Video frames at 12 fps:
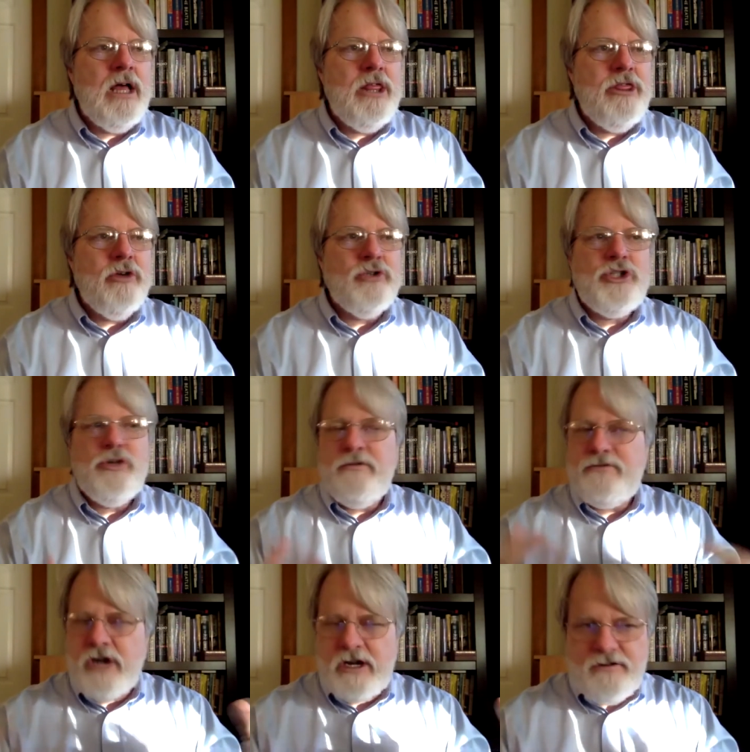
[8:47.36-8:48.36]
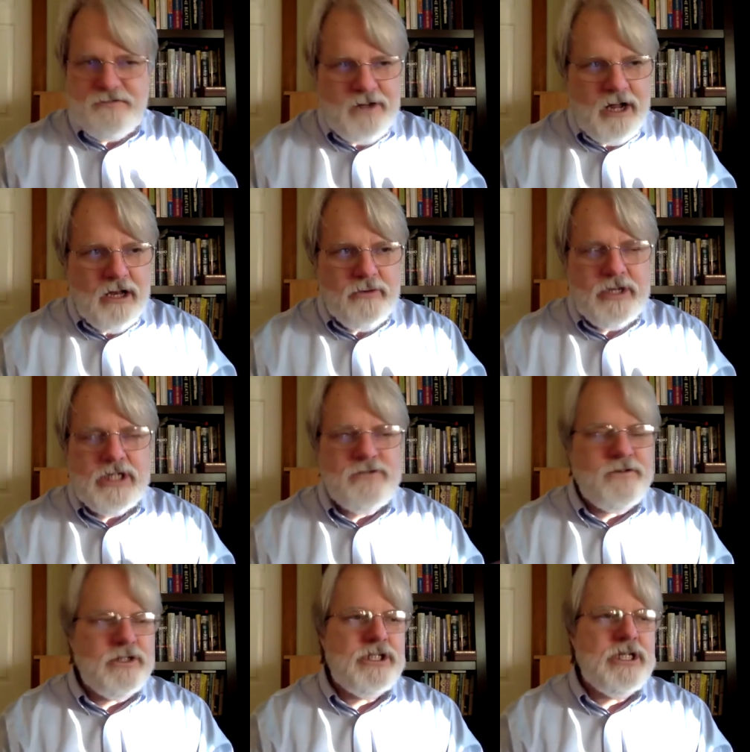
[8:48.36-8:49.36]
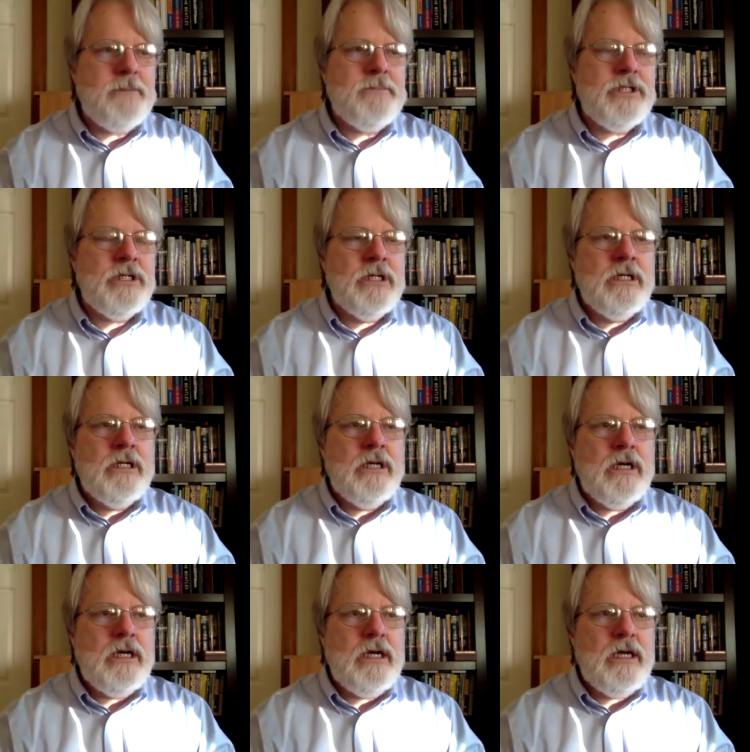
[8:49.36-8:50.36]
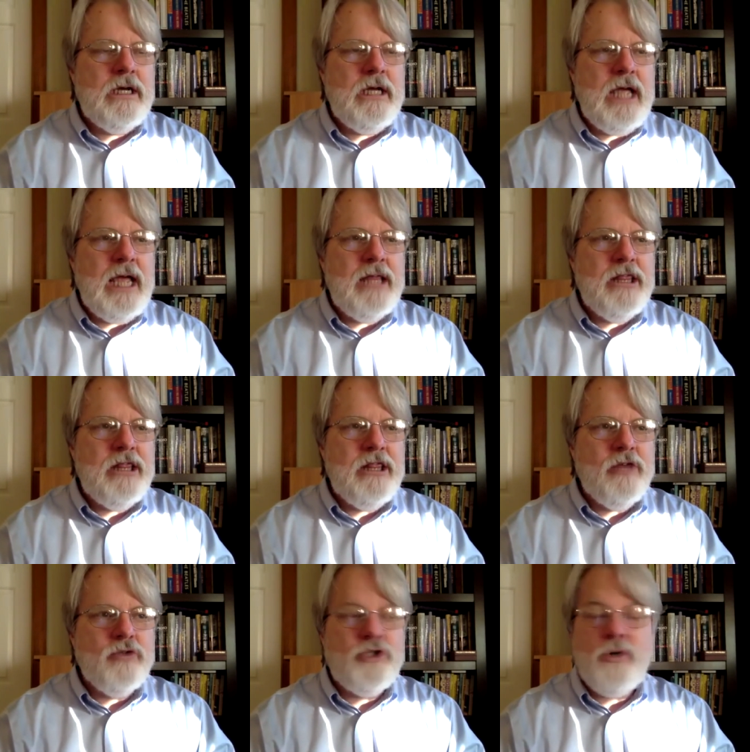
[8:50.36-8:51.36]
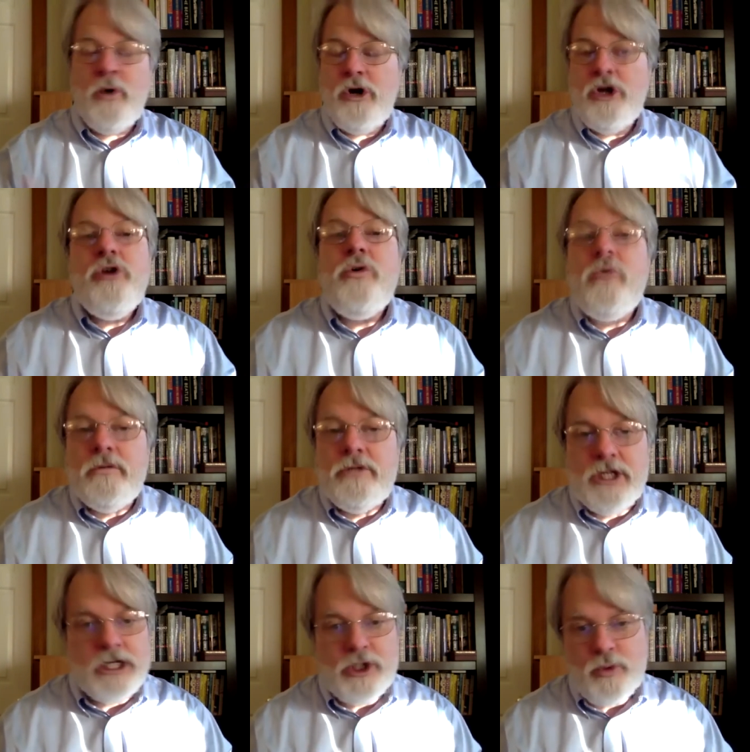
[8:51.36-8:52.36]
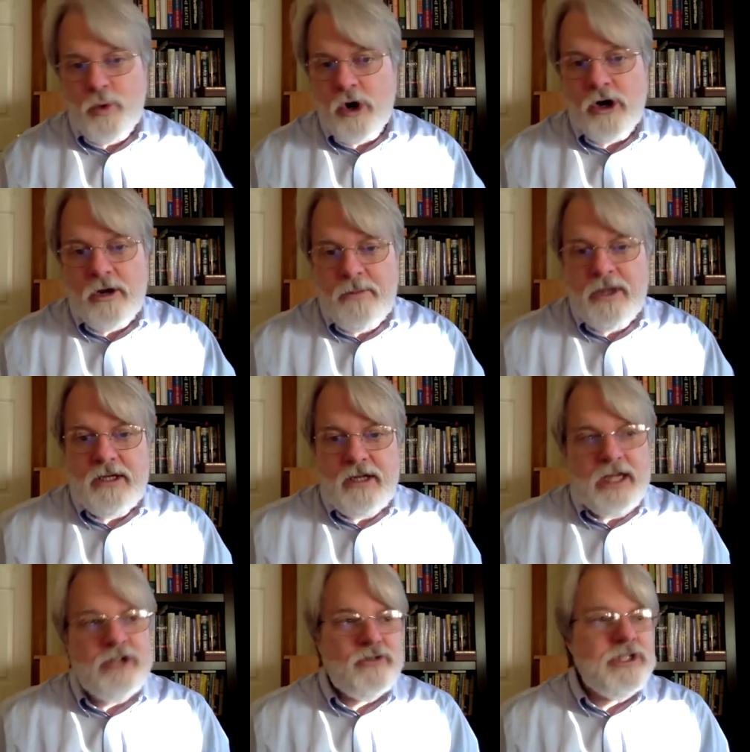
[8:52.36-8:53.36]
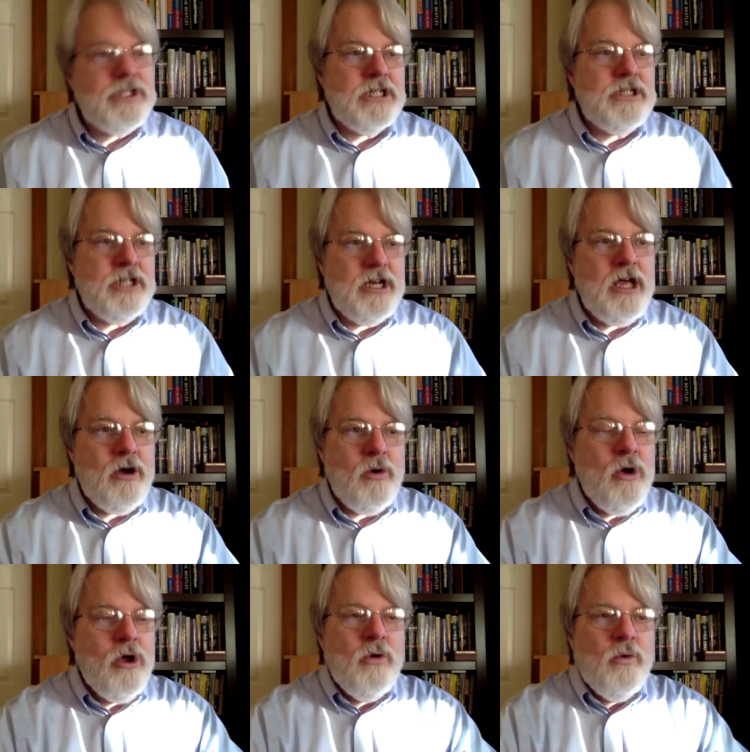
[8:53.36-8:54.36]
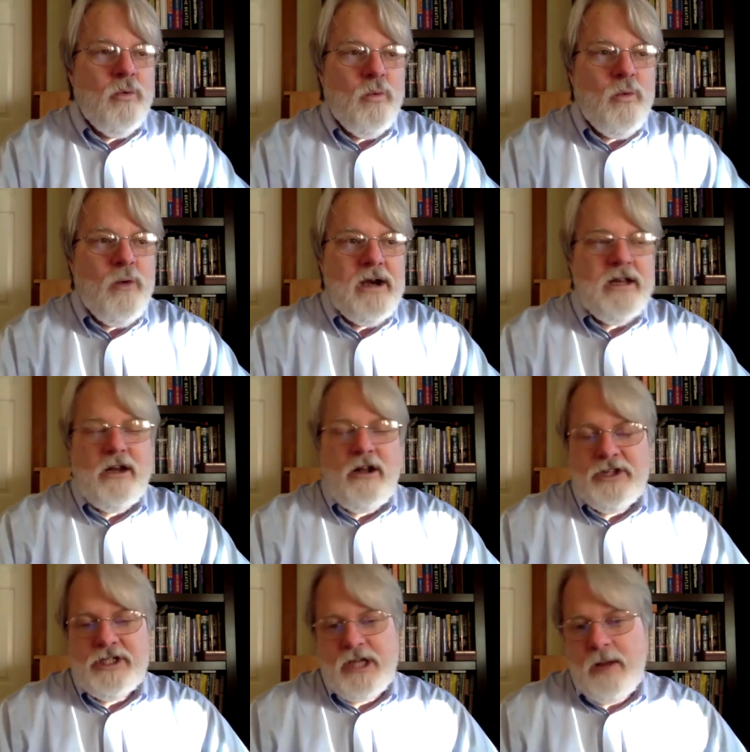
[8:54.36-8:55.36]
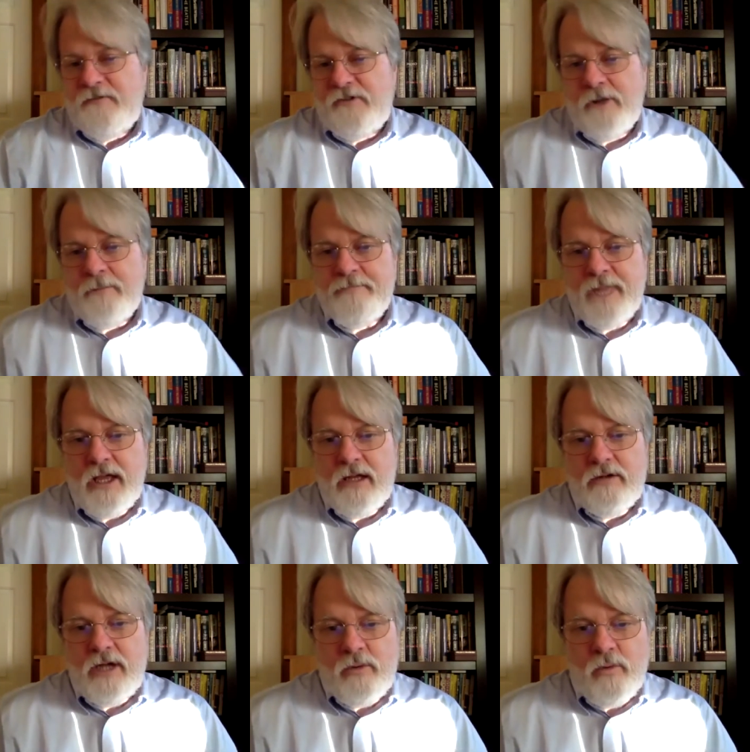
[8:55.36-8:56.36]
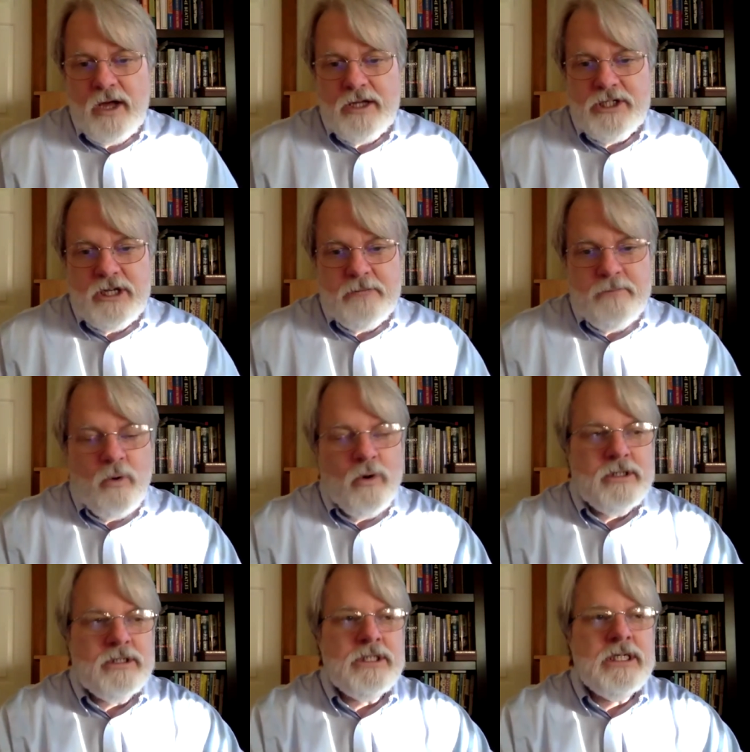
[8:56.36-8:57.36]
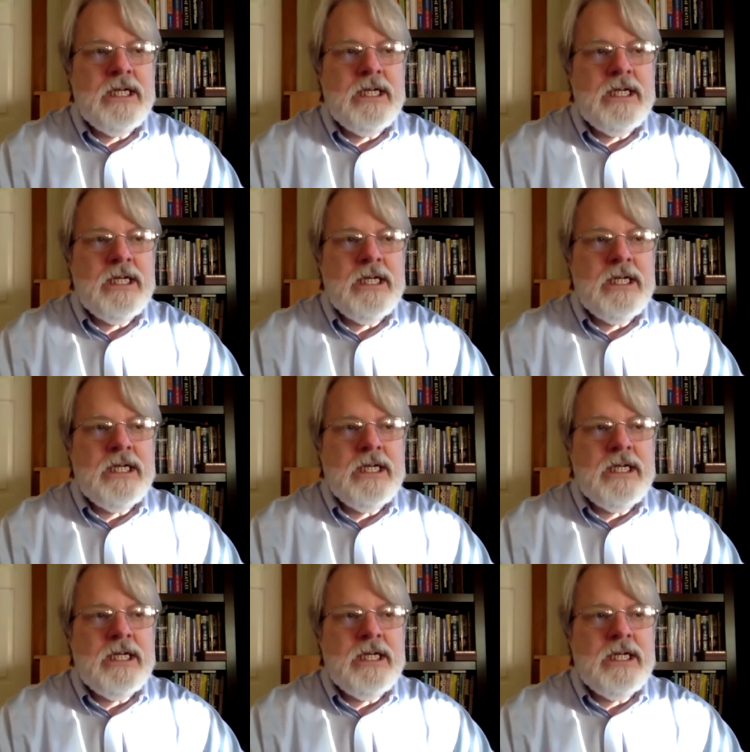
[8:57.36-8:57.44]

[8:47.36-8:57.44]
those who have tried to follow in his footsteps, and those who are new to his work, but interested to know, where did all this come from and why is it important?